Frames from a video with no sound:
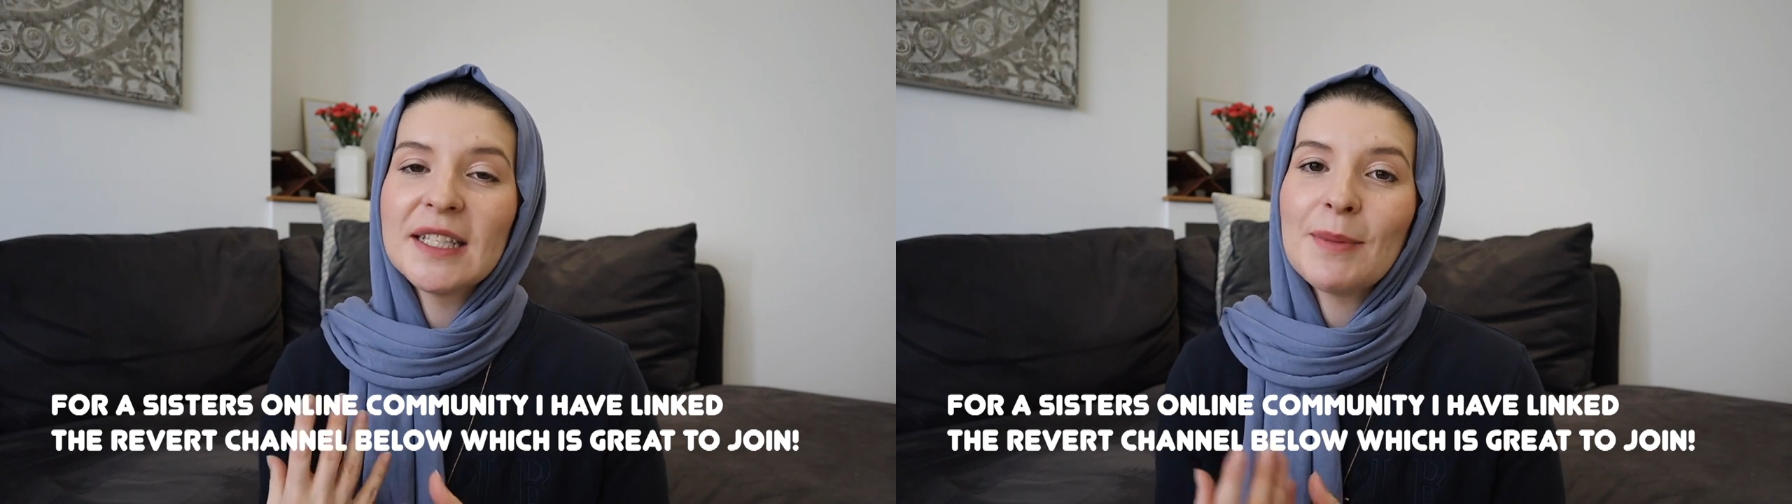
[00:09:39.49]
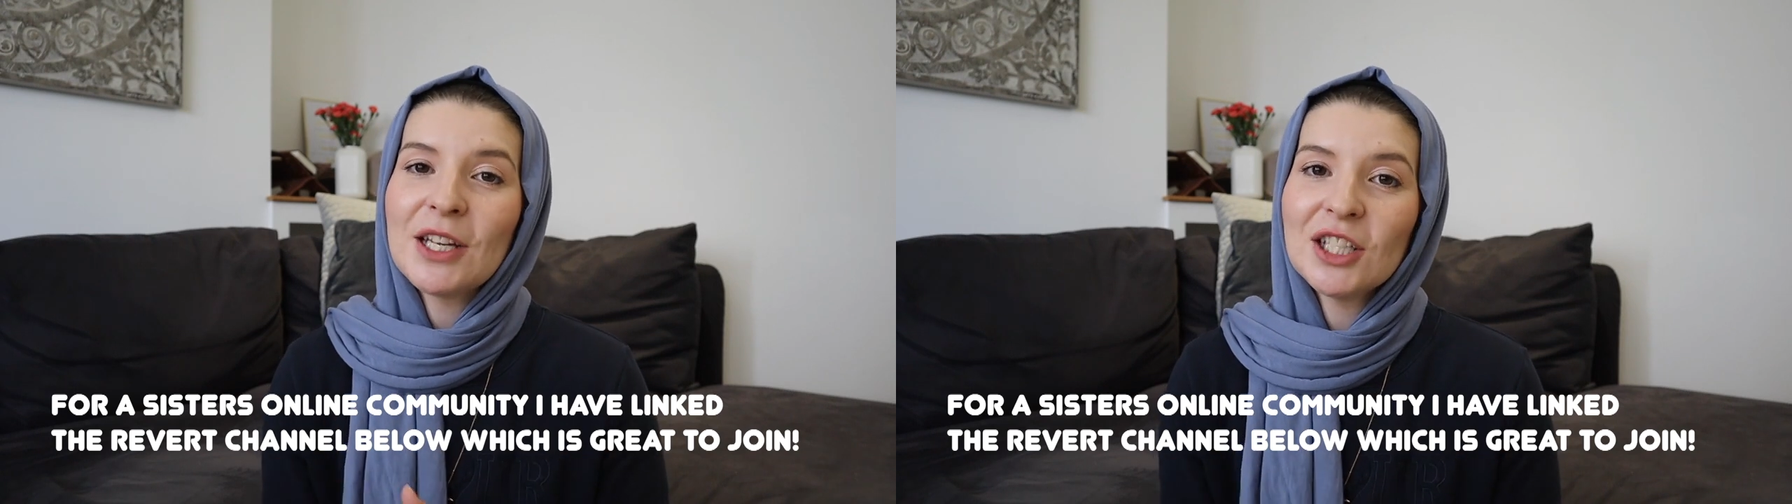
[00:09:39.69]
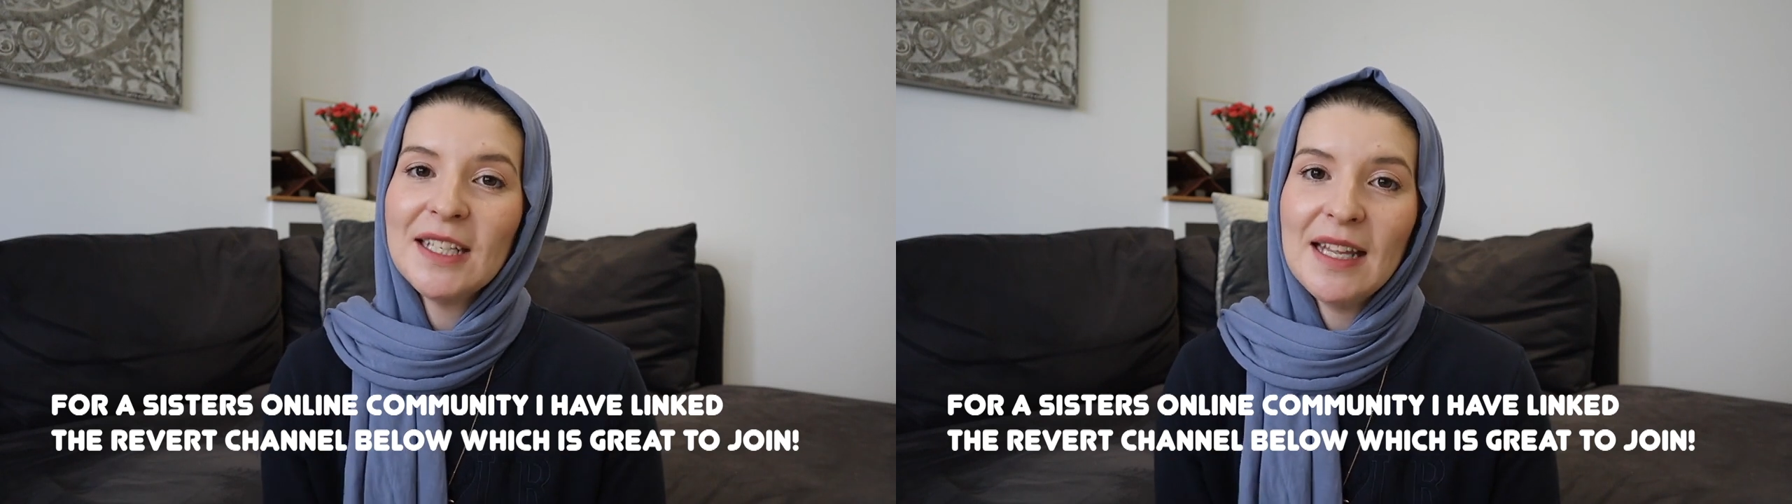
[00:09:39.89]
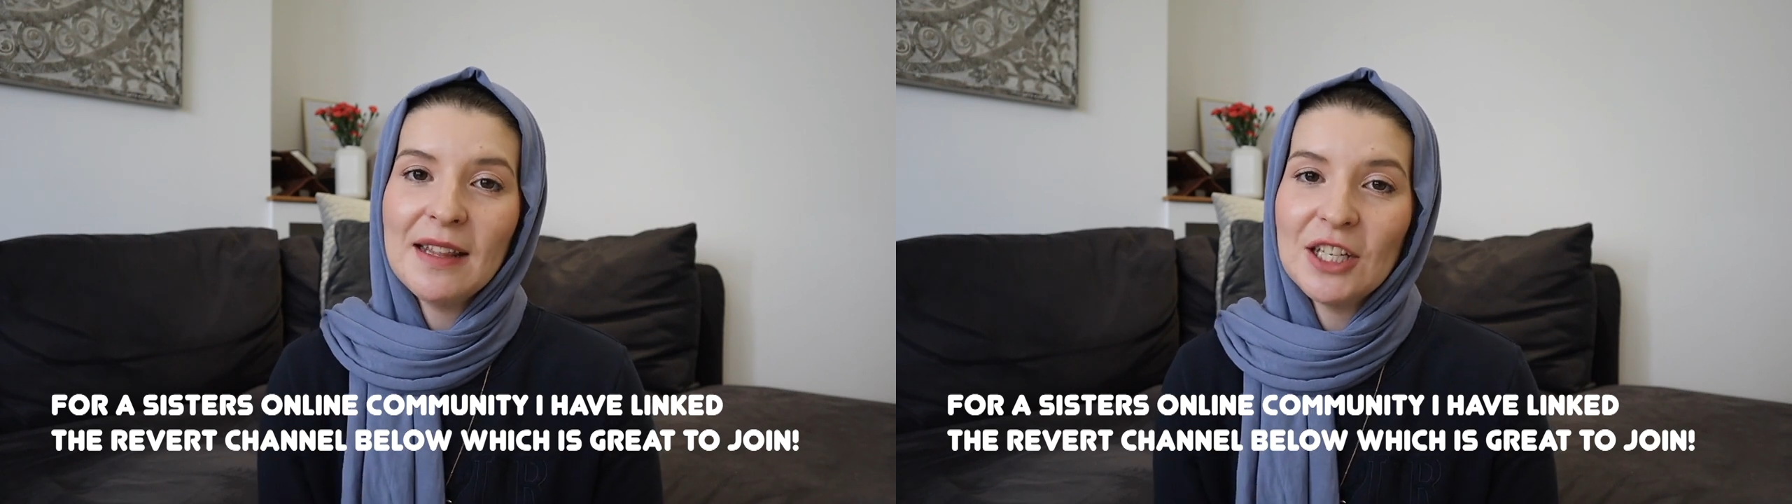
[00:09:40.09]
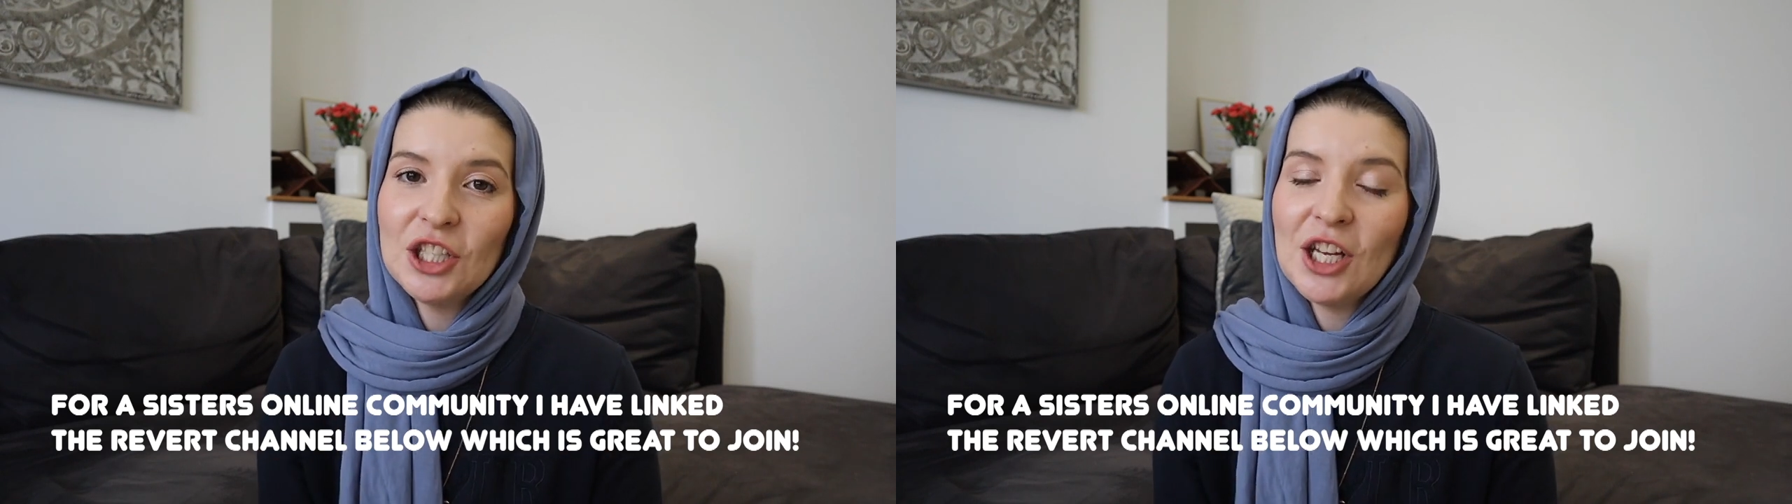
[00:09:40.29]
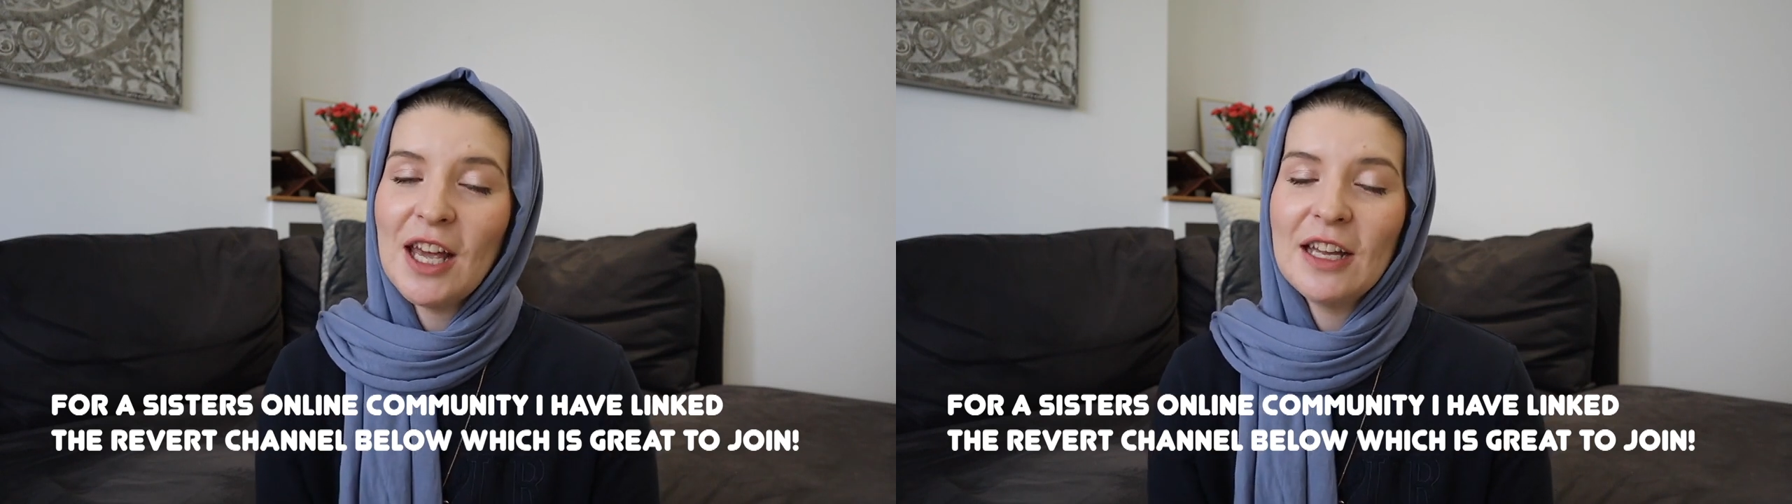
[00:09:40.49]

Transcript: especially this year,